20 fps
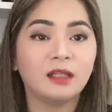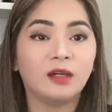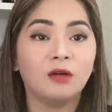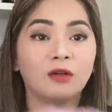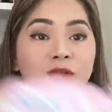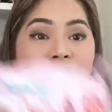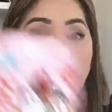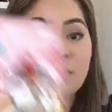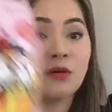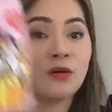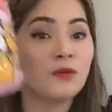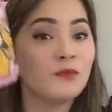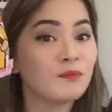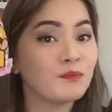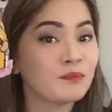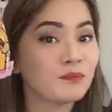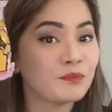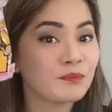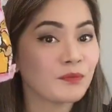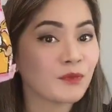They also
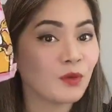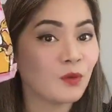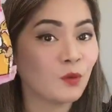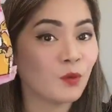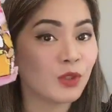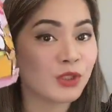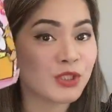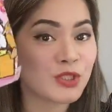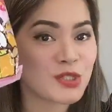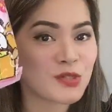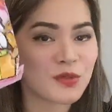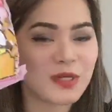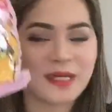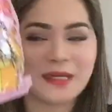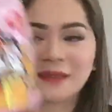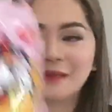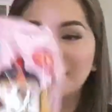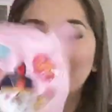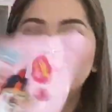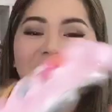want you to
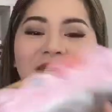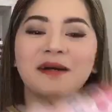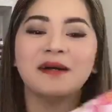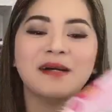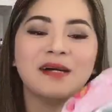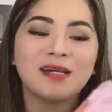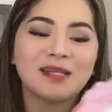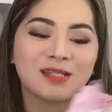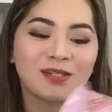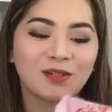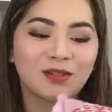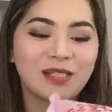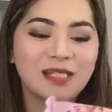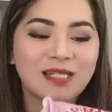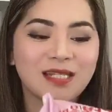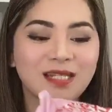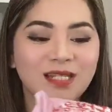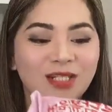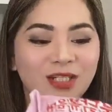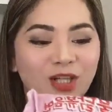eat. So
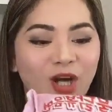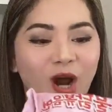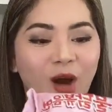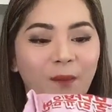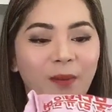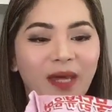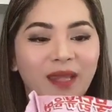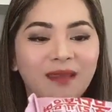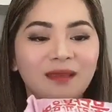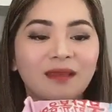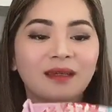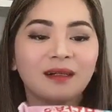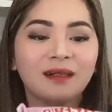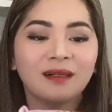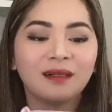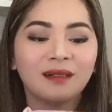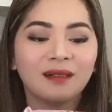this is ramen.